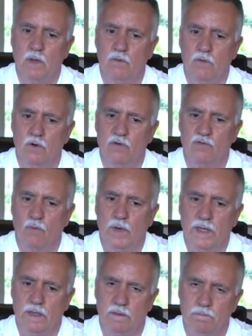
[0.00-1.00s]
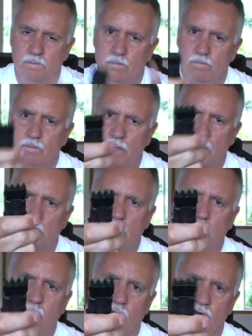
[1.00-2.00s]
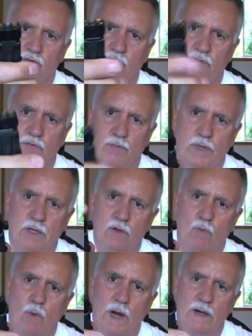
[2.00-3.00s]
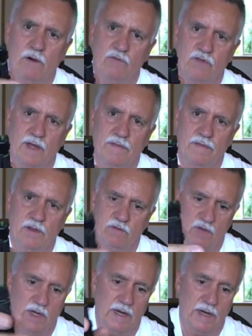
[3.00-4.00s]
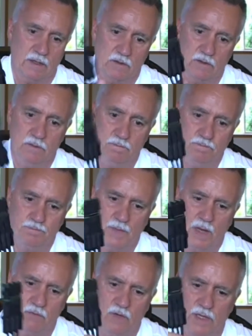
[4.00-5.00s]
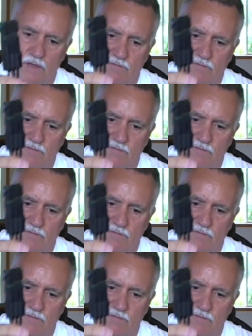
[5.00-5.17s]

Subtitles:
there is a way to put your 3 new wires on this connector. I'll try